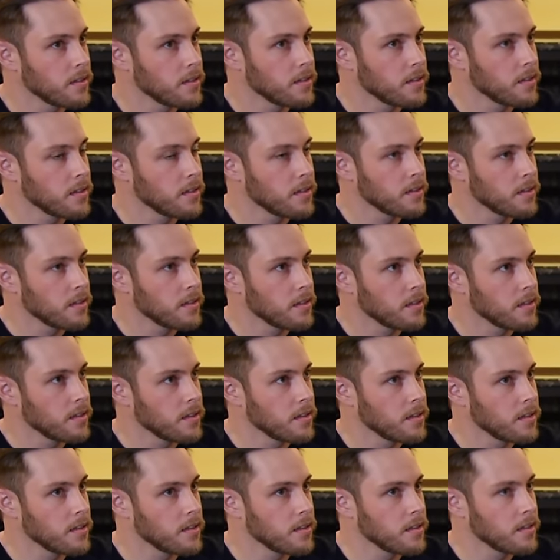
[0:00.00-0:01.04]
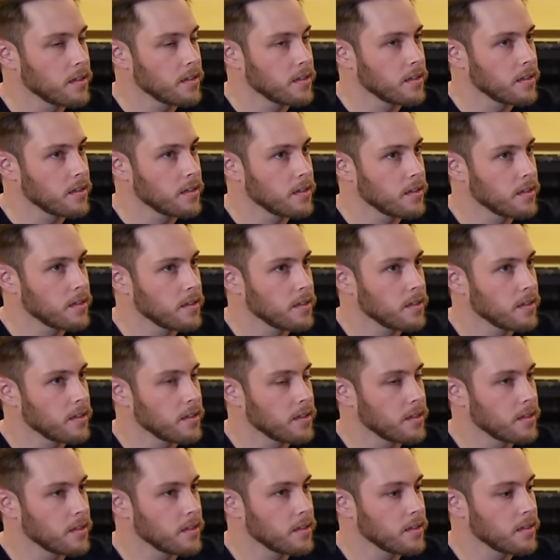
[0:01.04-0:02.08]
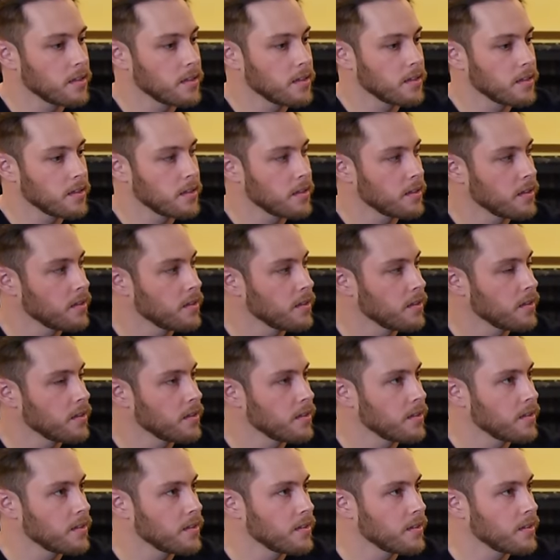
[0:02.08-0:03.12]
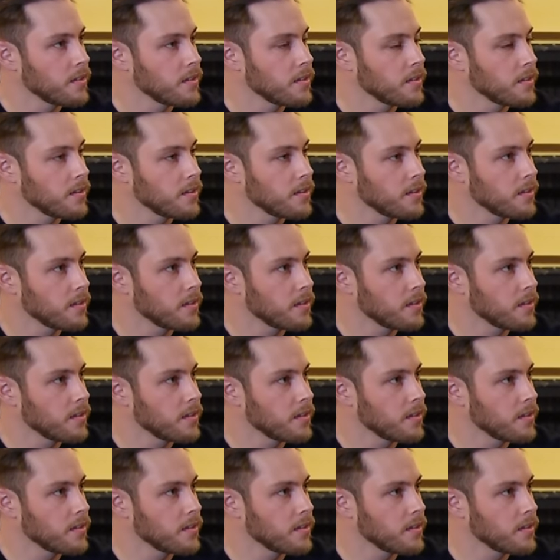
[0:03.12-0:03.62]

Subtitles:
(silent)